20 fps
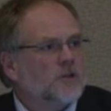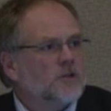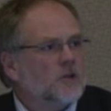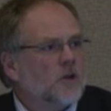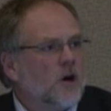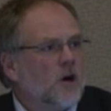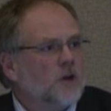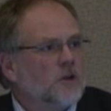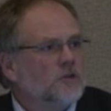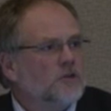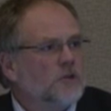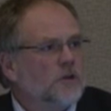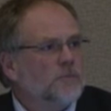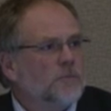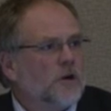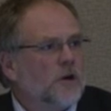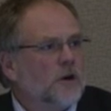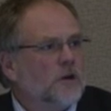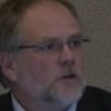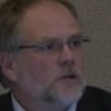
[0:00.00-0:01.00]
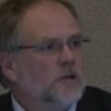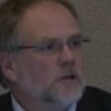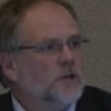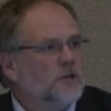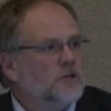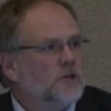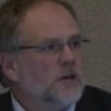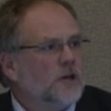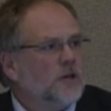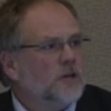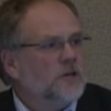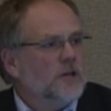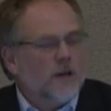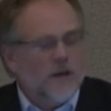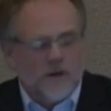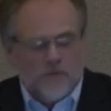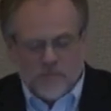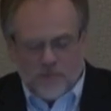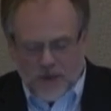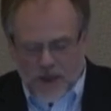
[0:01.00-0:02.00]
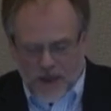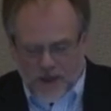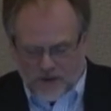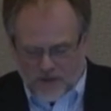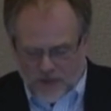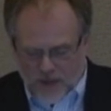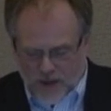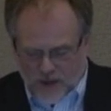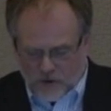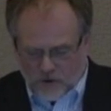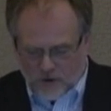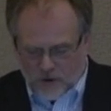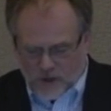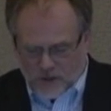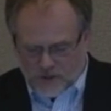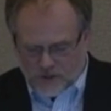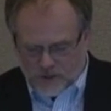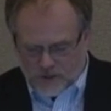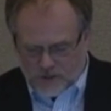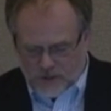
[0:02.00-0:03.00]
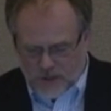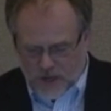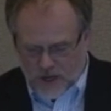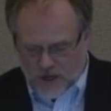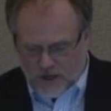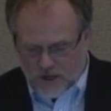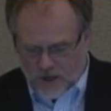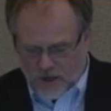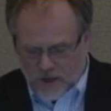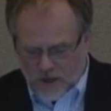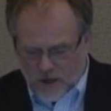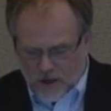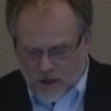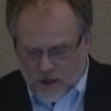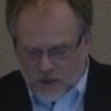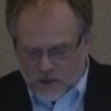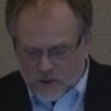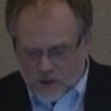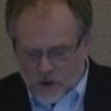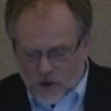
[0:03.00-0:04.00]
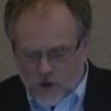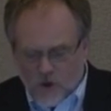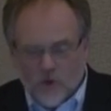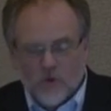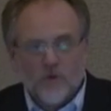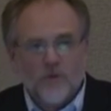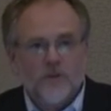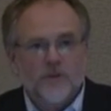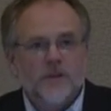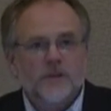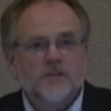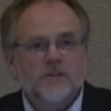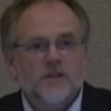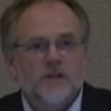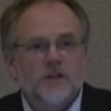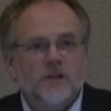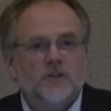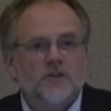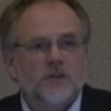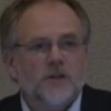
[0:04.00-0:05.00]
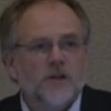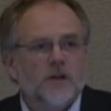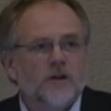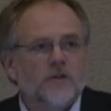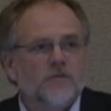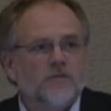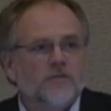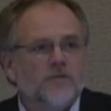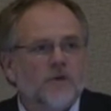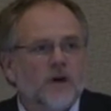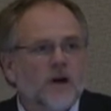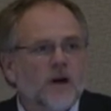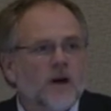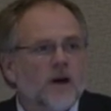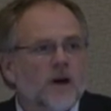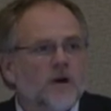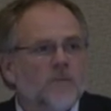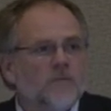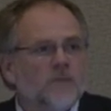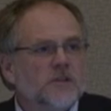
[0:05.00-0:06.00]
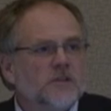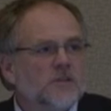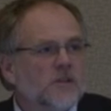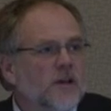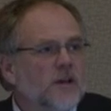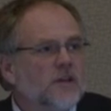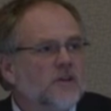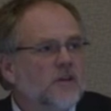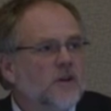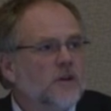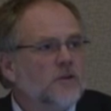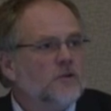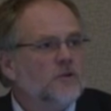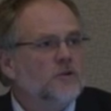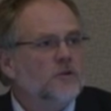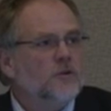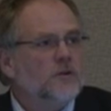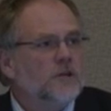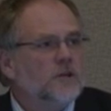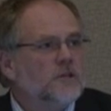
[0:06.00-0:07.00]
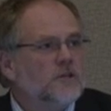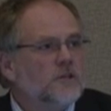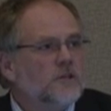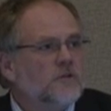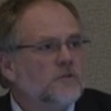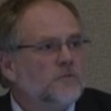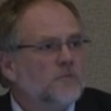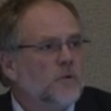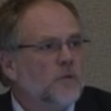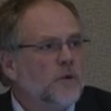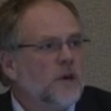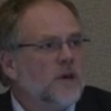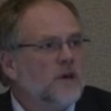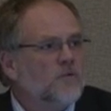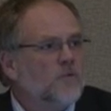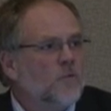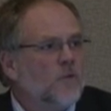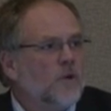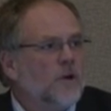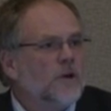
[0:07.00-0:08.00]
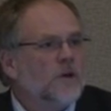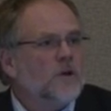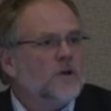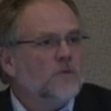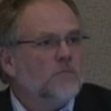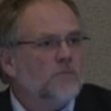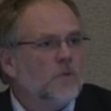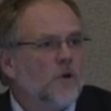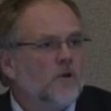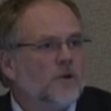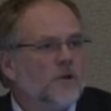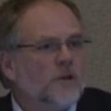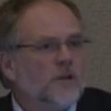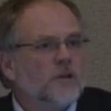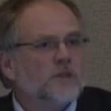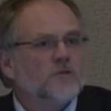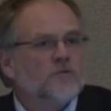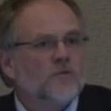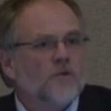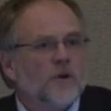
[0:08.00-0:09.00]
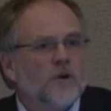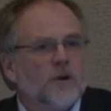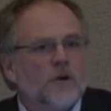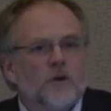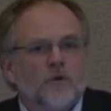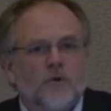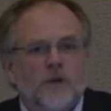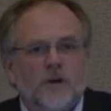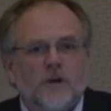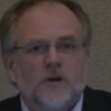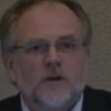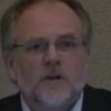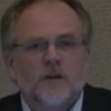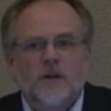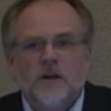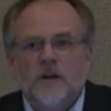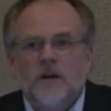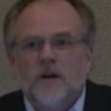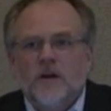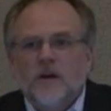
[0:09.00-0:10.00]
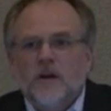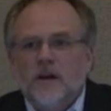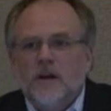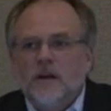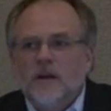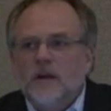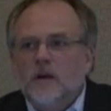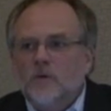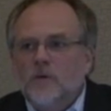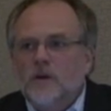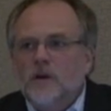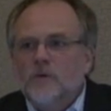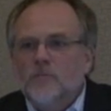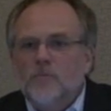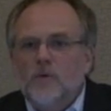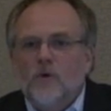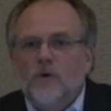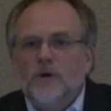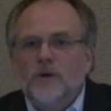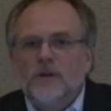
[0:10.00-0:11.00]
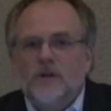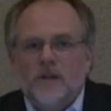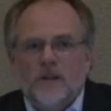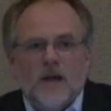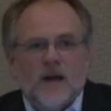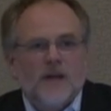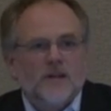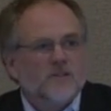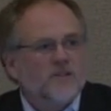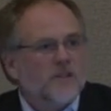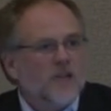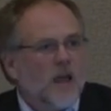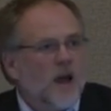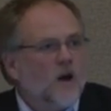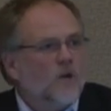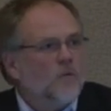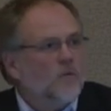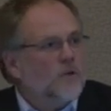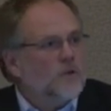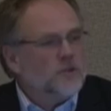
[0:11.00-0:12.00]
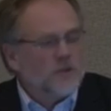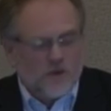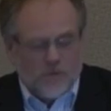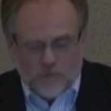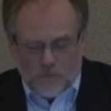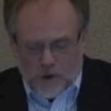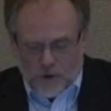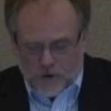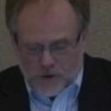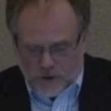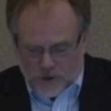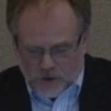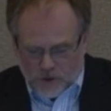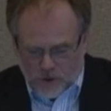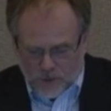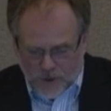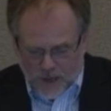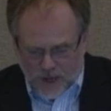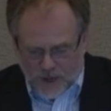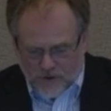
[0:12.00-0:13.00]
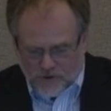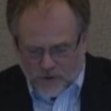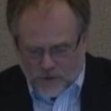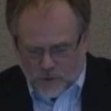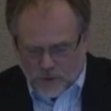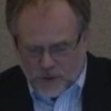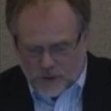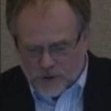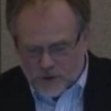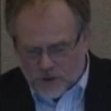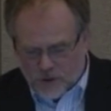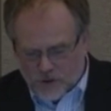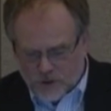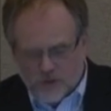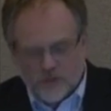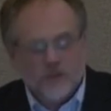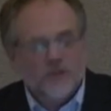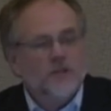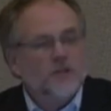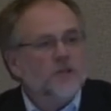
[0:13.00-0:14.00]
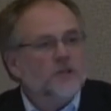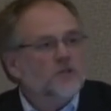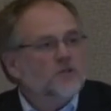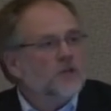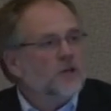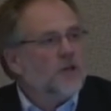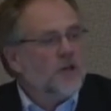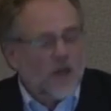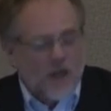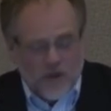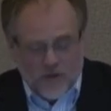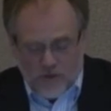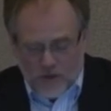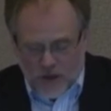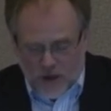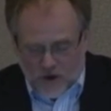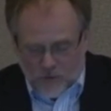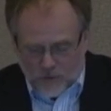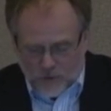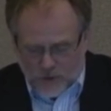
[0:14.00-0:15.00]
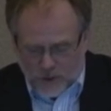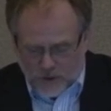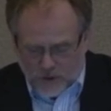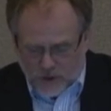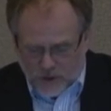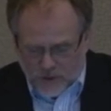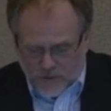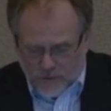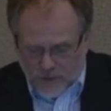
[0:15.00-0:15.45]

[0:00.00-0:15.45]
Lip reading: scholarship and our teaching to impact that across the state. So this initiative is like the other 2 initiatives, but we have one component that's very critically and equally important, and that is the outreach component. So we have the research, the teaching, and the outreach.